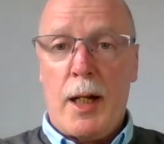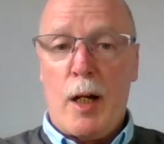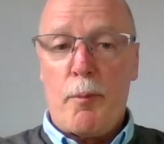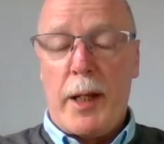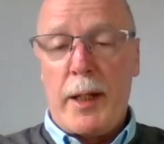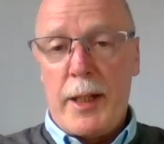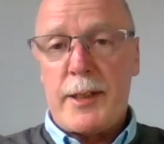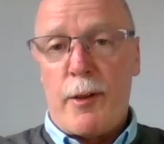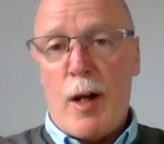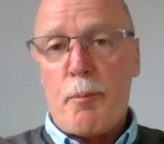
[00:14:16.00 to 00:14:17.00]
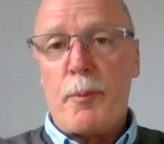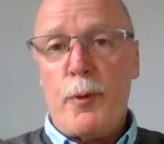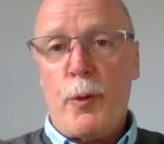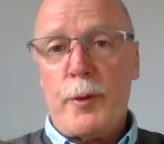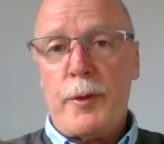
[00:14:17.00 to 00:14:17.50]
unless they're up
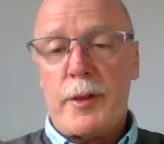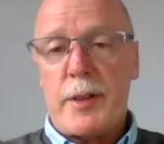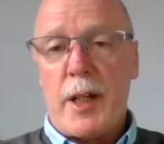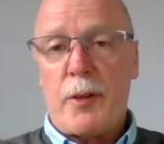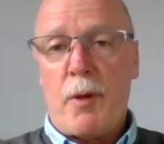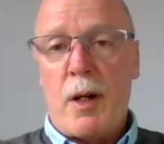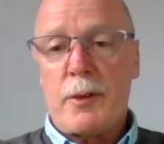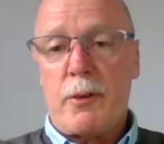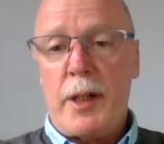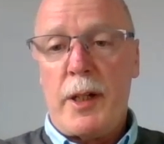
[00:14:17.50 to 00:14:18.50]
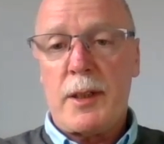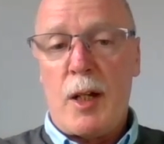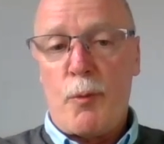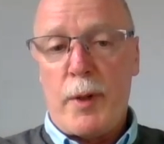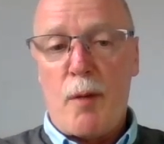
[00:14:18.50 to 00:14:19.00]
northern New South Wales,
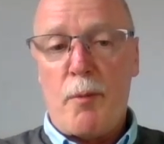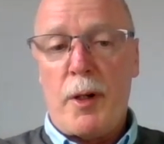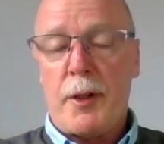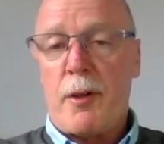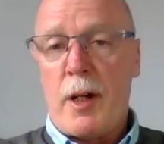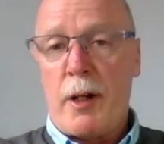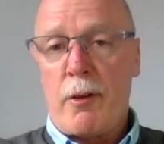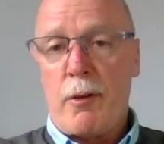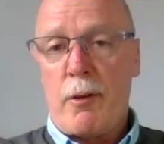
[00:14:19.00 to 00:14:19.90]
Queensland, where they might try and